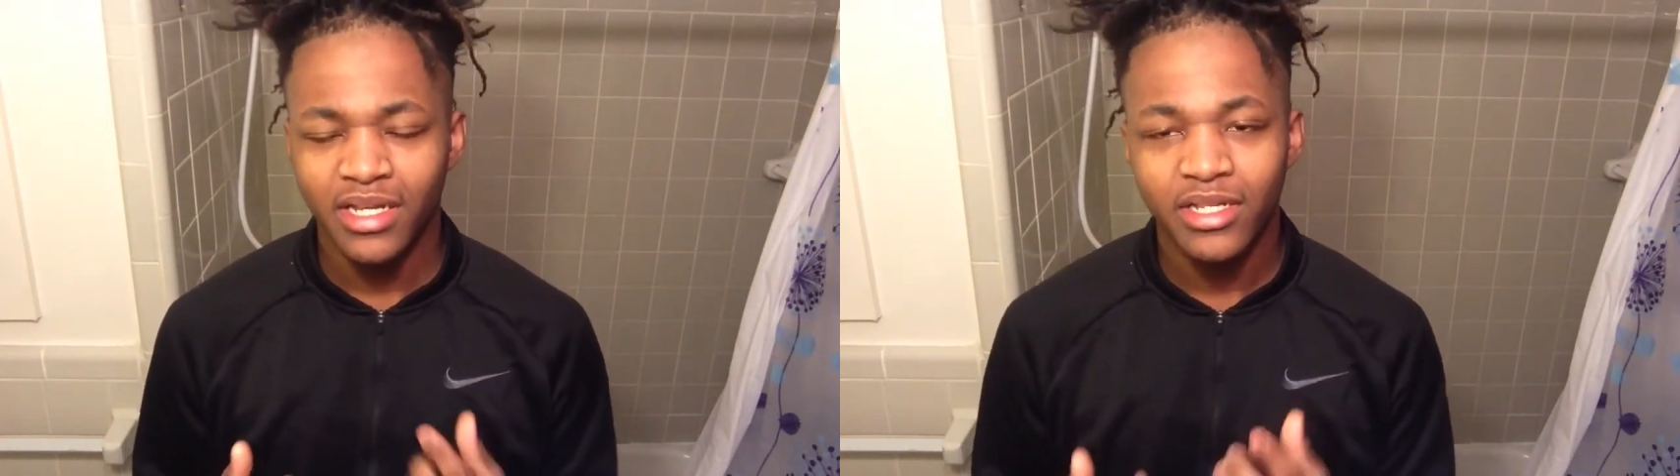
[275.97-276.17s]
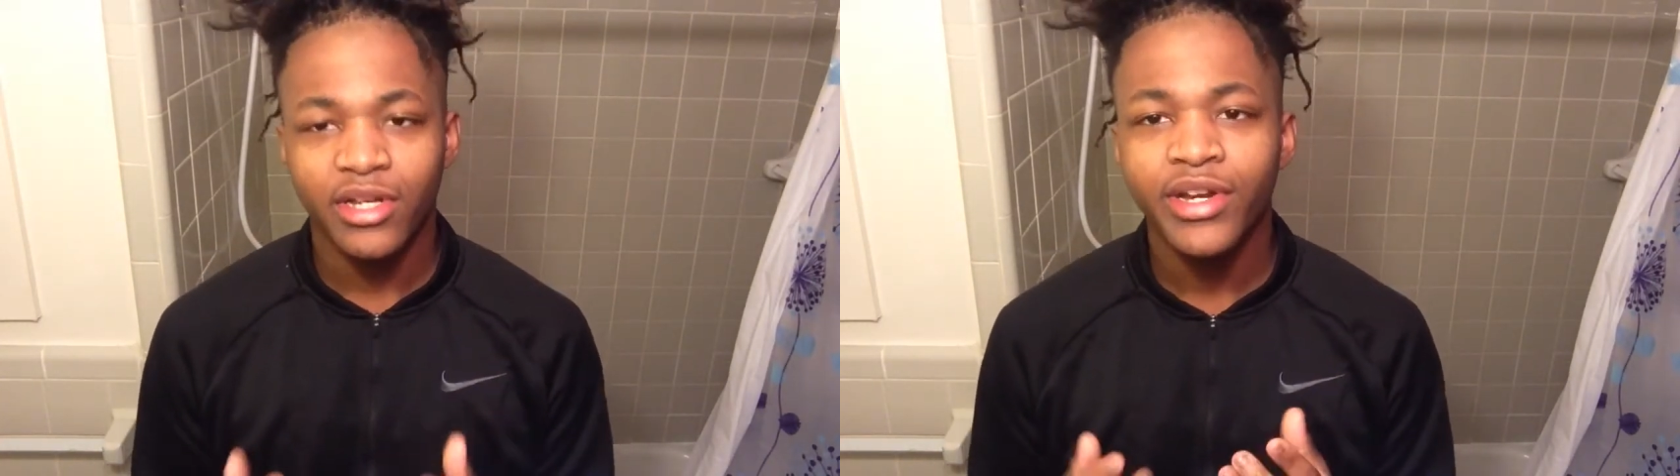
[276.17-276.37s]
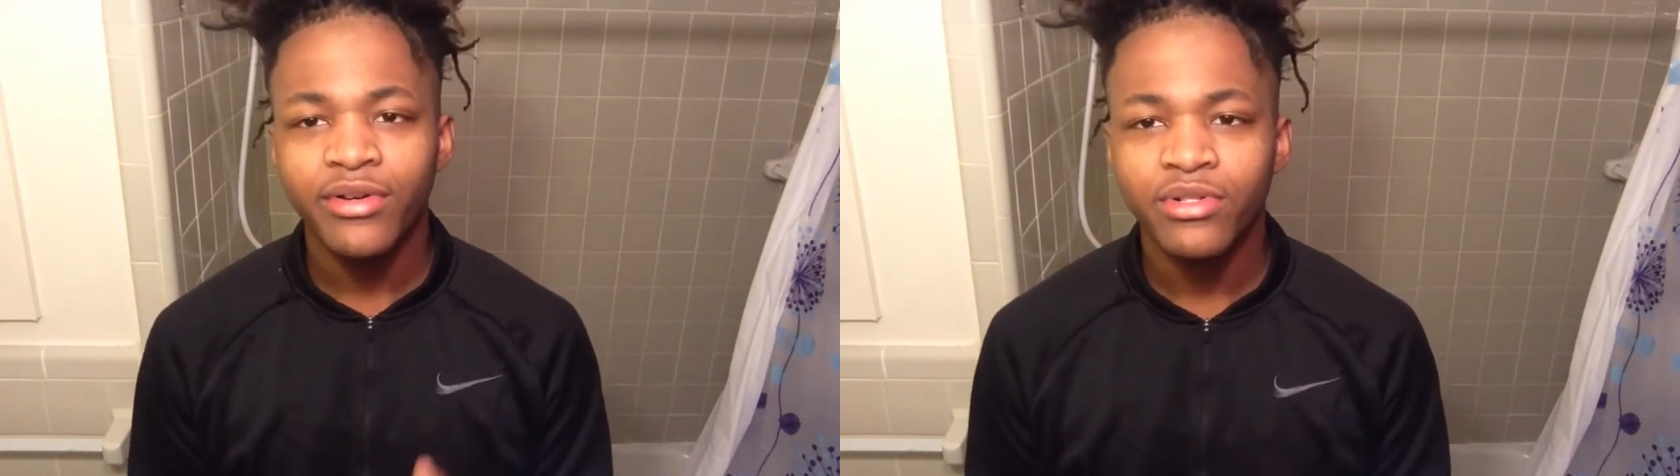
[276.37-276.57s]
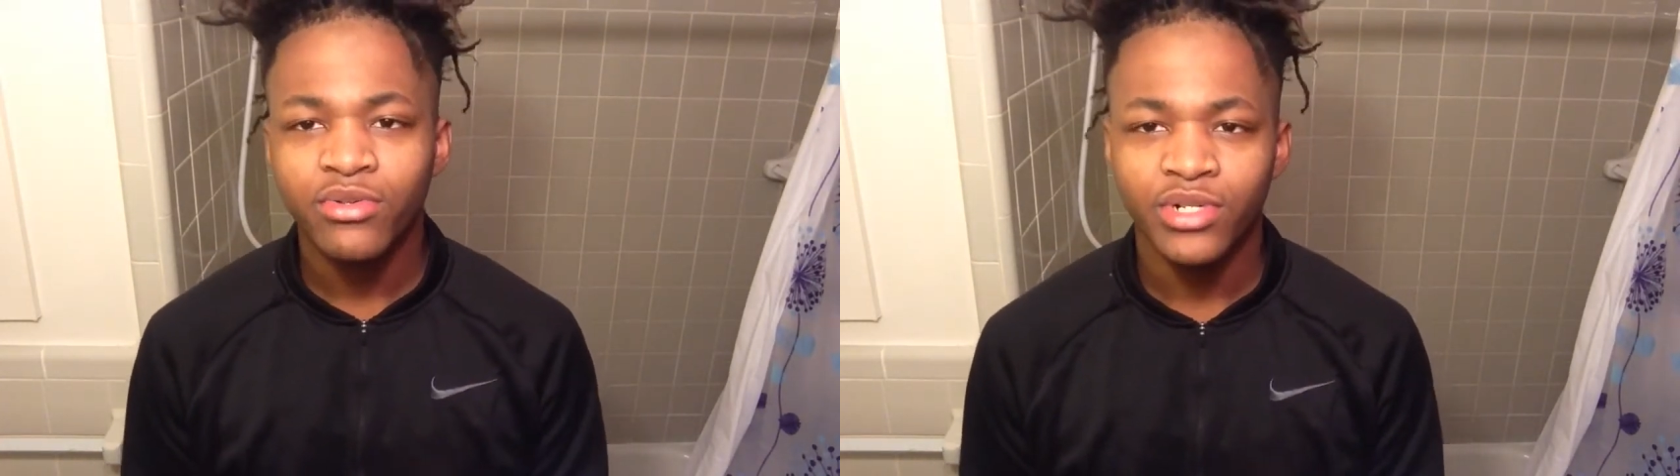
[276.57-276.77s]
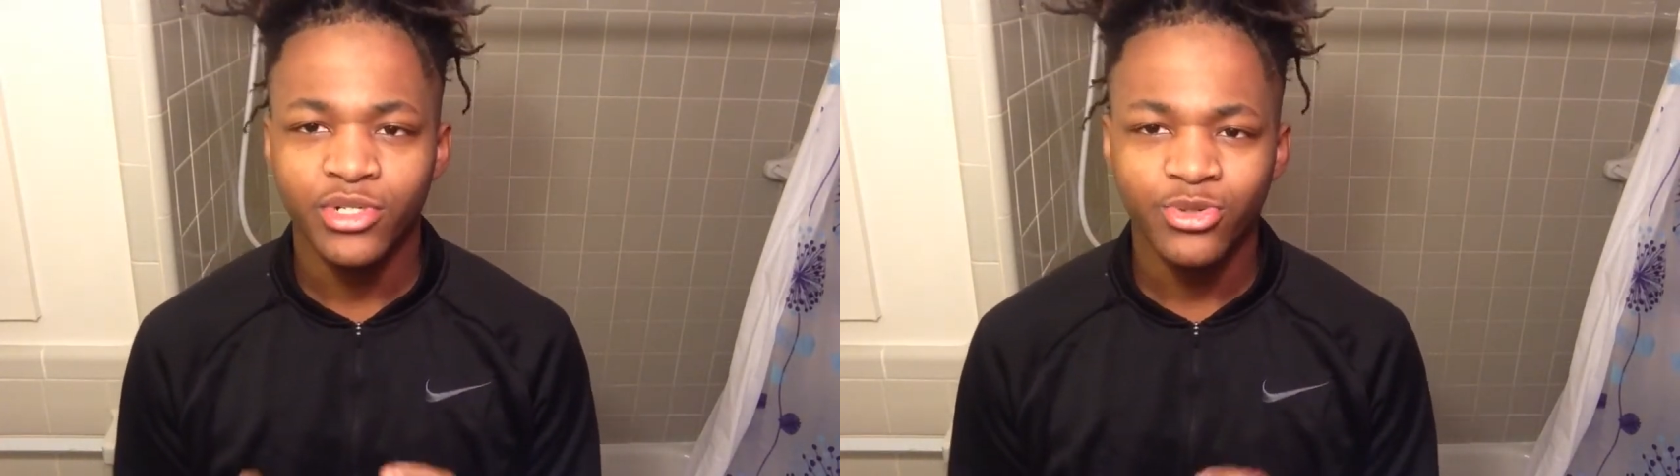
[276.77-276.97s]
your hair is
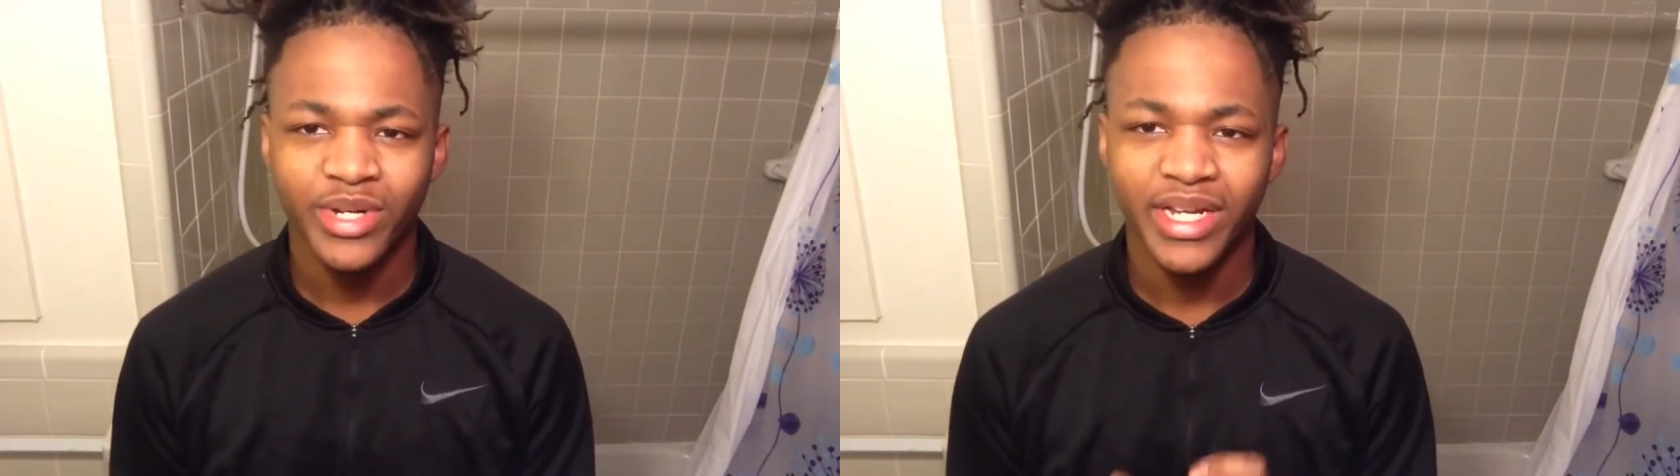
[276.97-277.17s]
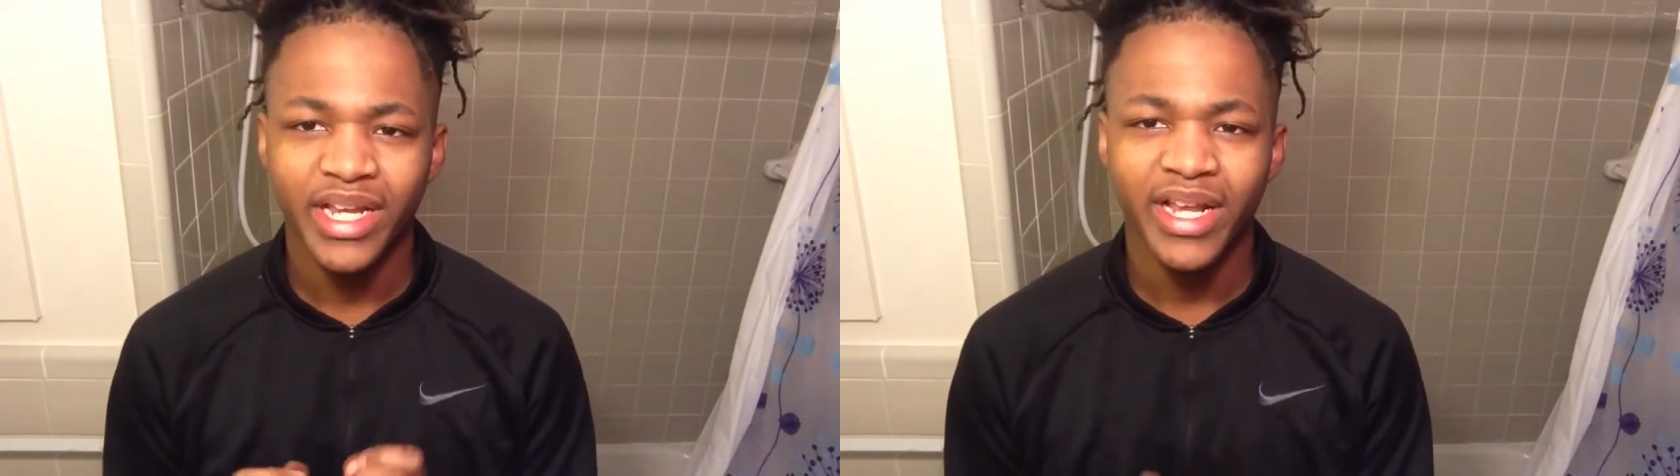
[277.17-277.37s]
gonna shrink